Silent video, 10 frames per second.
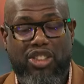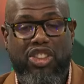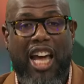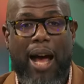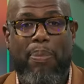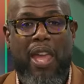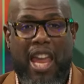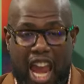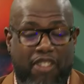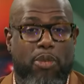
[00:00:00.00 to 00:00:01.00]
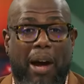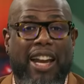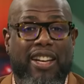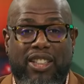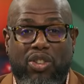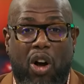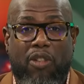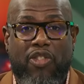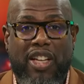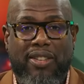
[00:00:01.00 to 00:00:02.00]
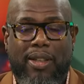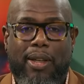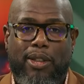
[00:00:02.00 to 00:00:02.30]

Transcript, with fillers: stop everybody in this offense.